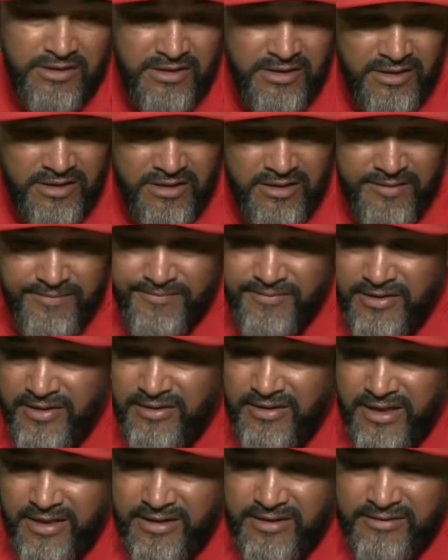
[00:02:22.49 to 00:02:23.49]
Yeah, a
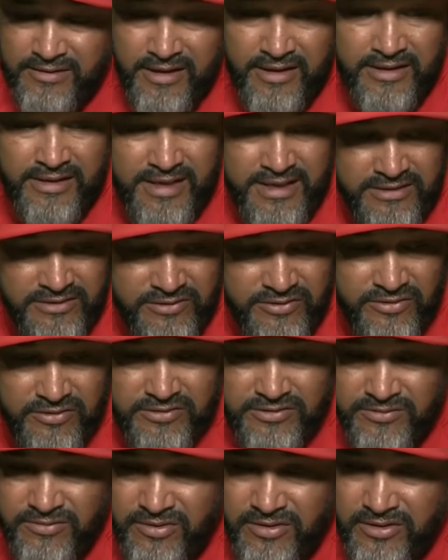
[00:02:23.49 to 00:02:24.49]
lot of guys are doing
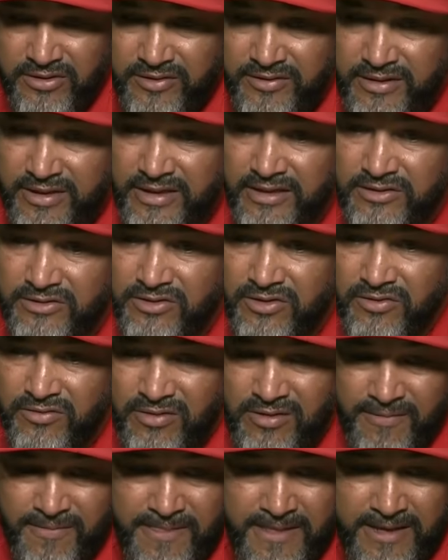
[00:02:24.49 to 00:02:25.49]
some really good things.
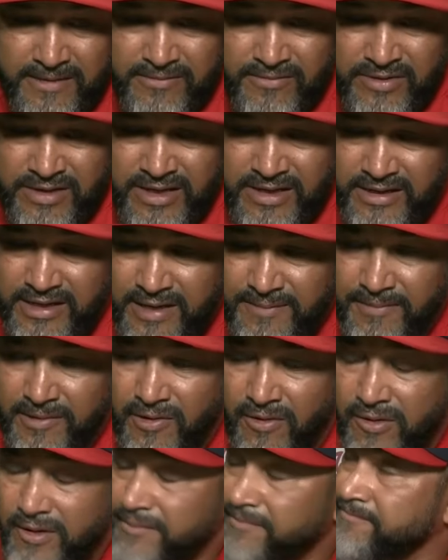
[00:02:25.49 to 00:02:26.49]
So we got to keep it going.